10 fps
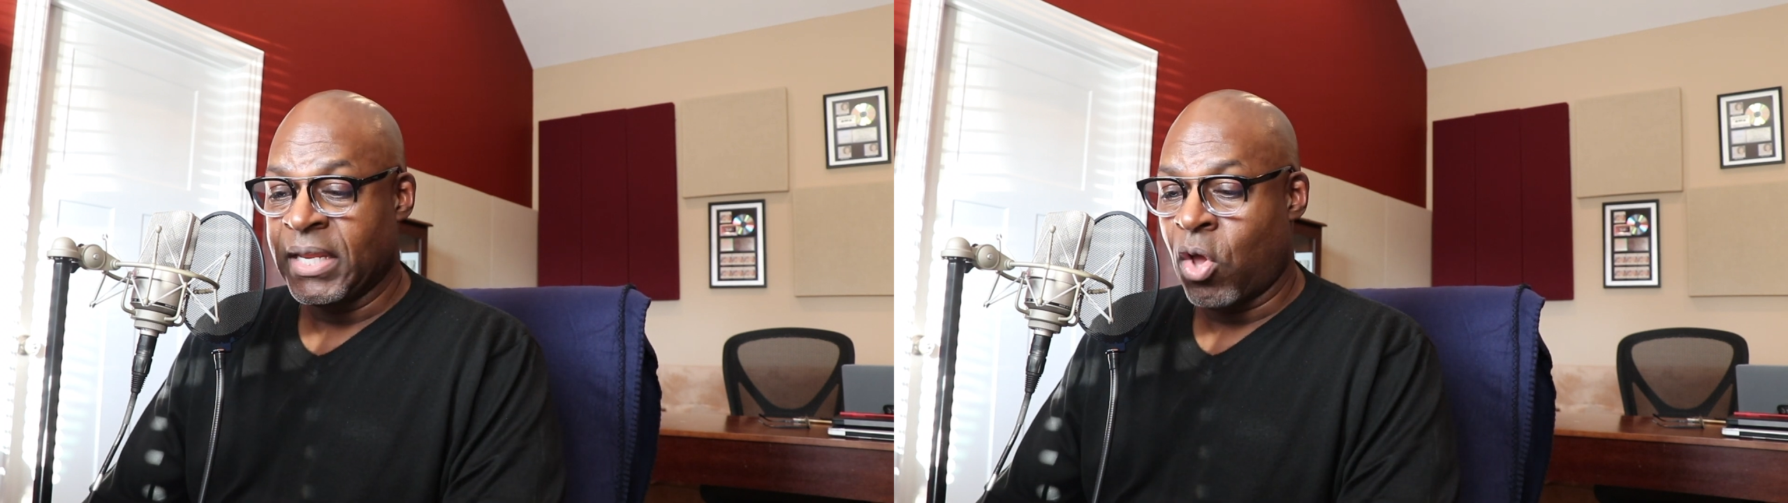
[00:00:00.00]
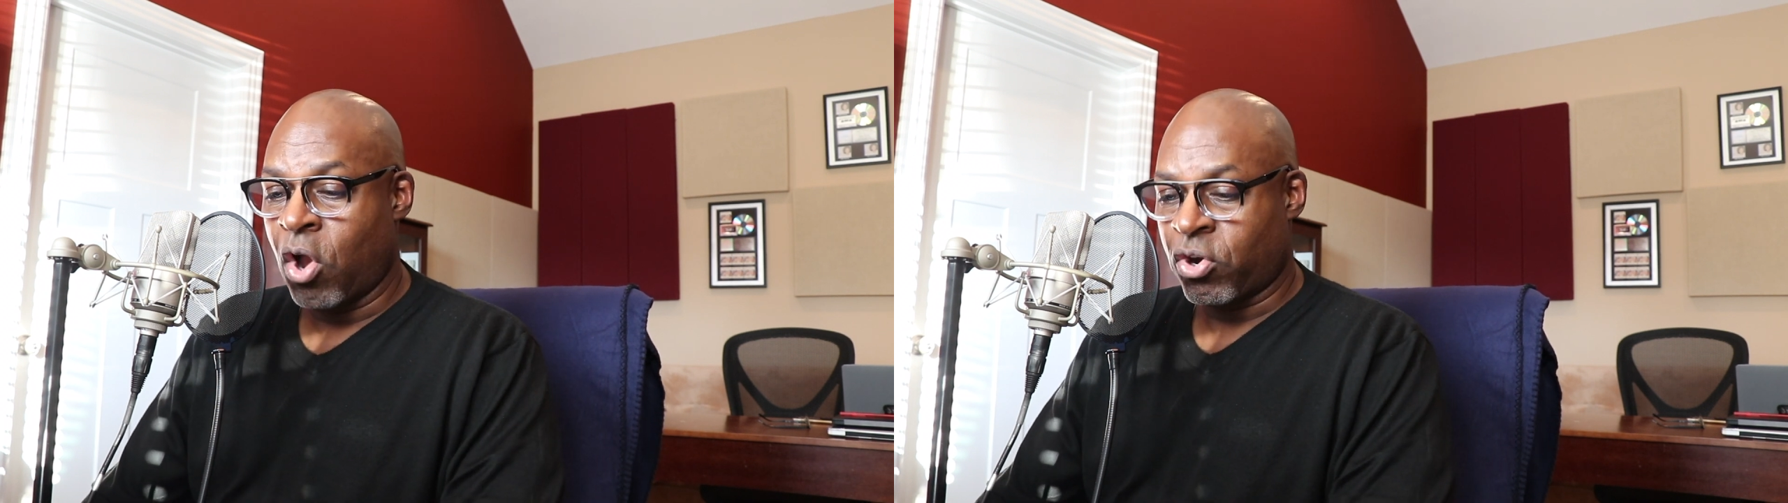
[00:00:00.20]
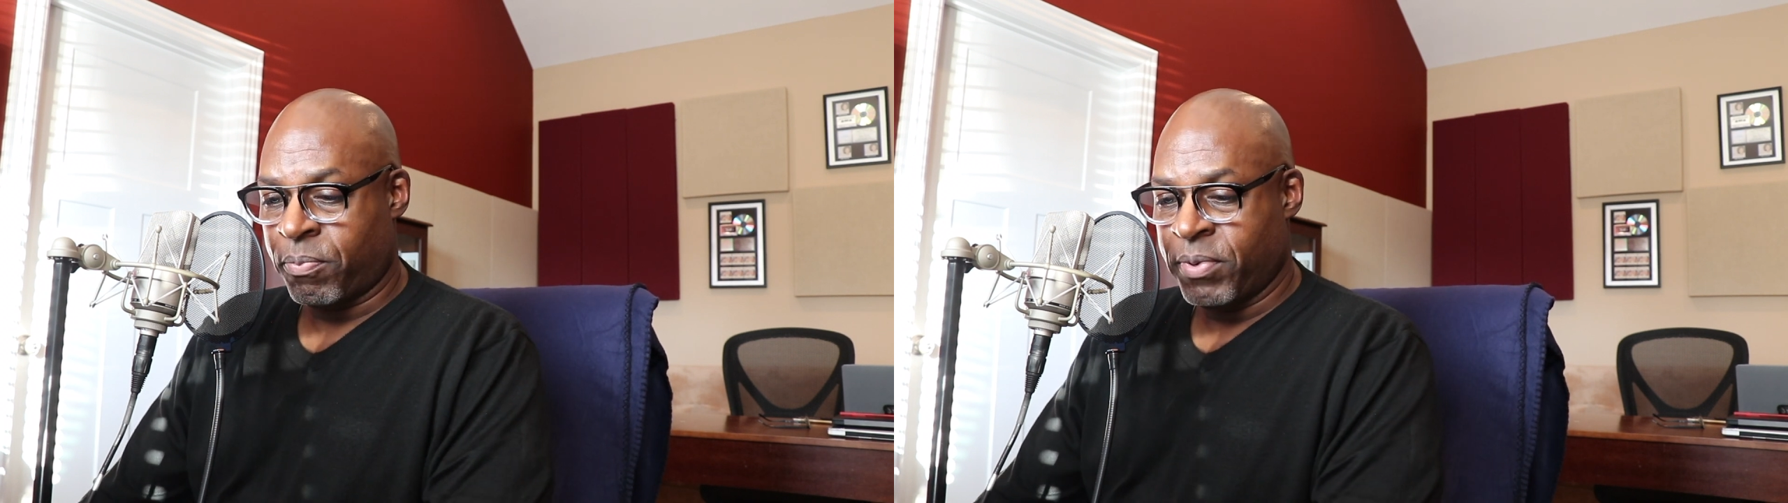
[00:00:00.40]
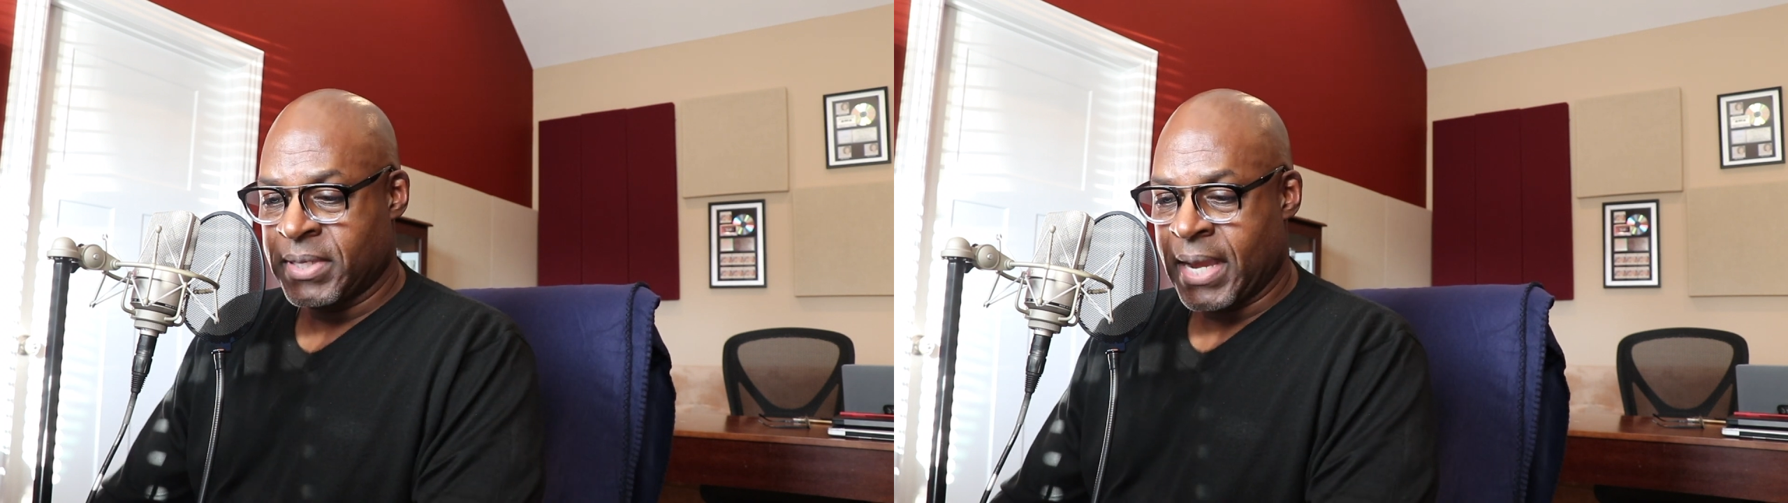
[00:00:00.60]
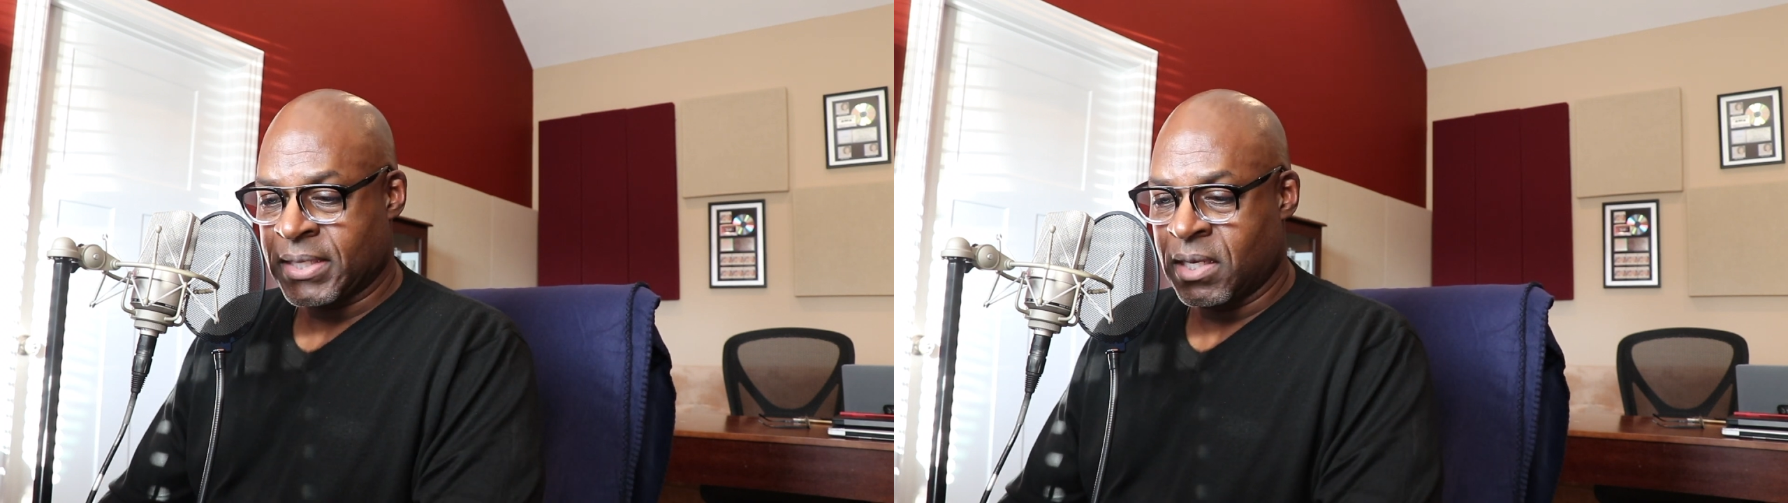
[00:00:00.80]
longer
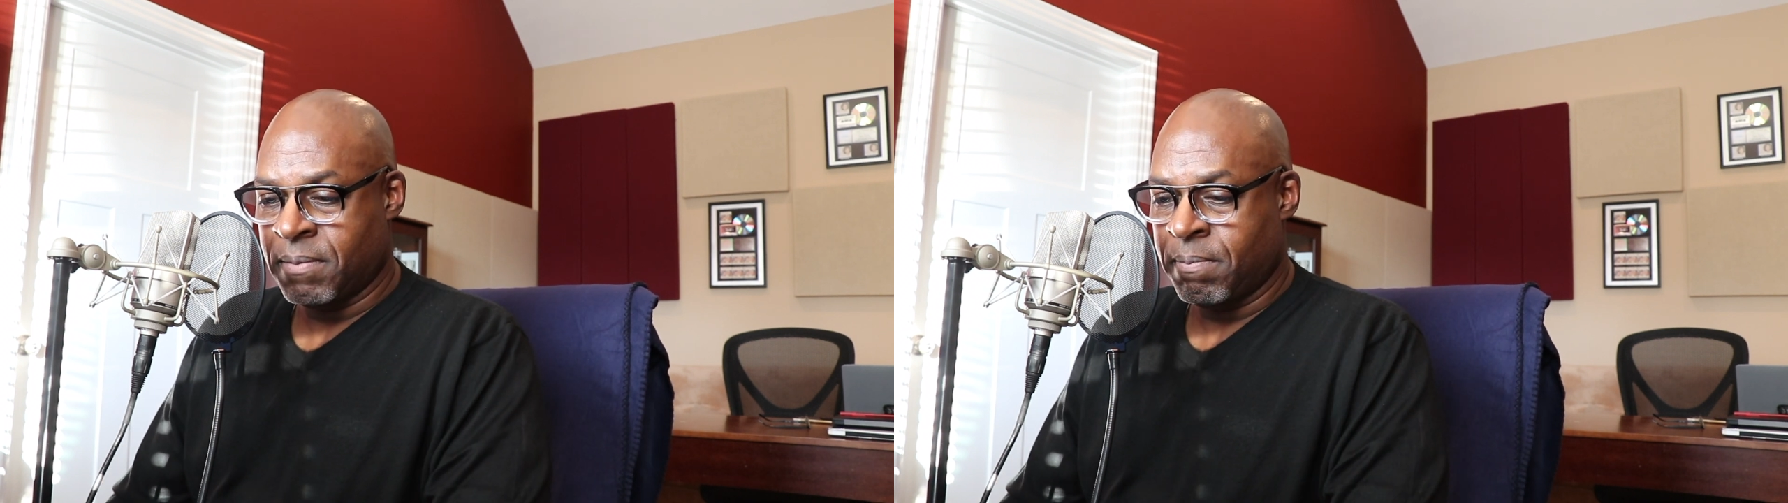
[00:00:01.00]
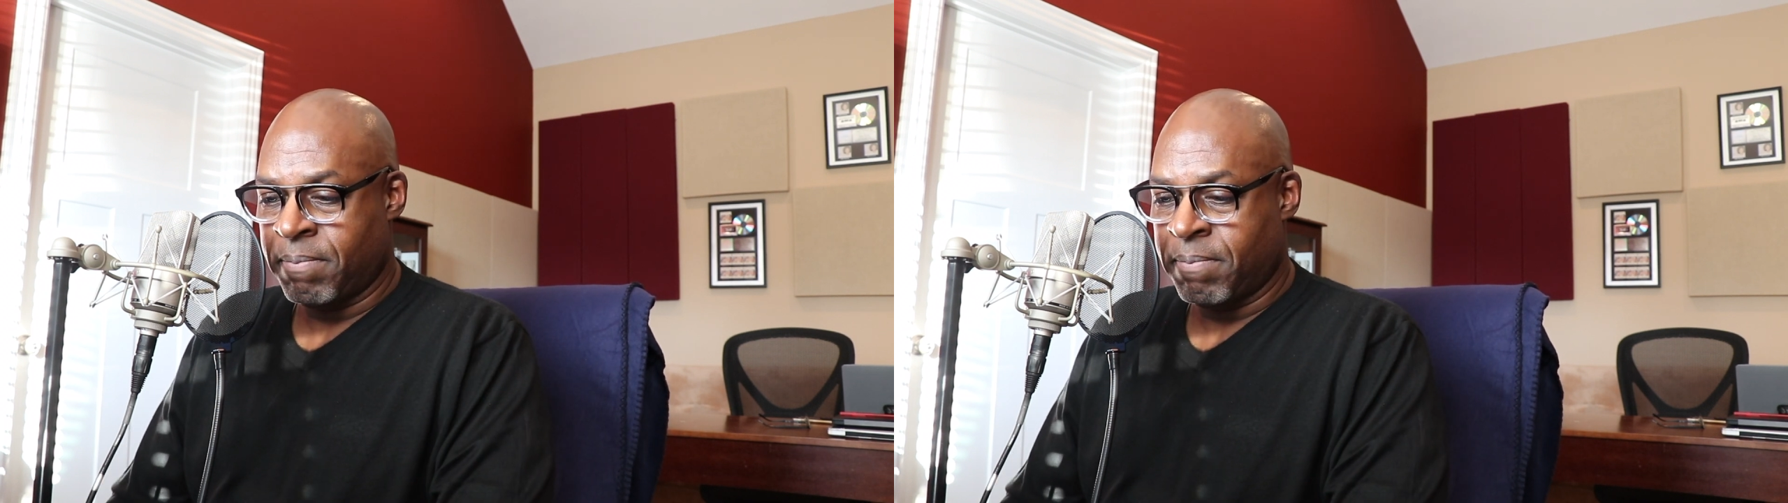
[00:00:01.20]
protected